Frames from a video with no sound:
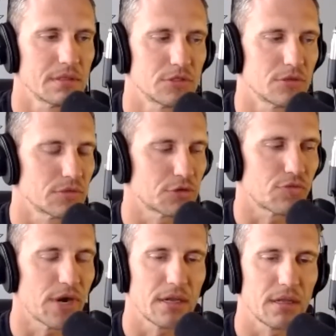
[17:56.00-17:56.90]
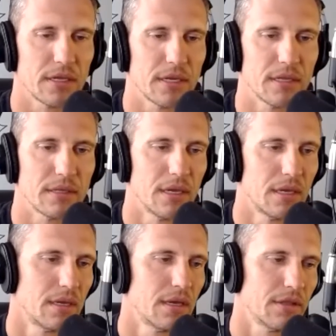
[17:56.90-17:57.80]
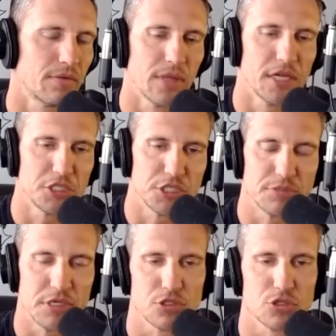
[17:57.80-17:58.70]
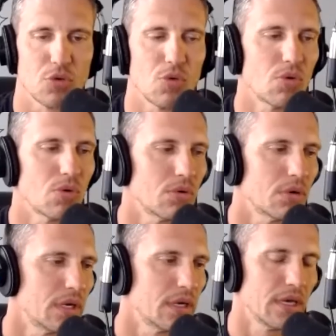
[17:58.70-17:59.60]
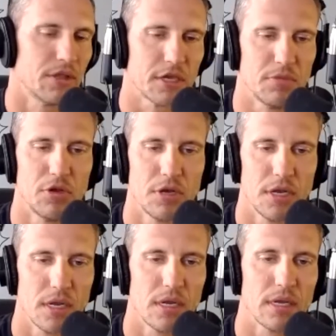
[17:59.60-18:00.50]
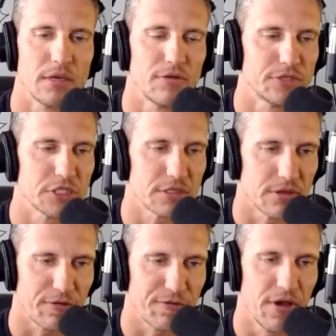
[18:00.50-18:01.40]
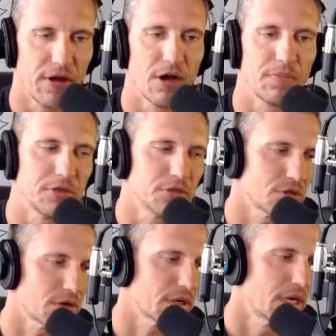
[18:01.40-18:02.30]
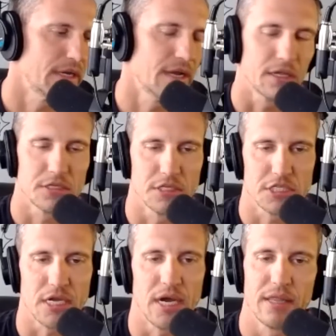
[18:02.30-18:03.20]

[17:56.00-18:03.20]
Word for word: d- directly in the relationships at school in the community, and you just are fed up and you start yelling to the sky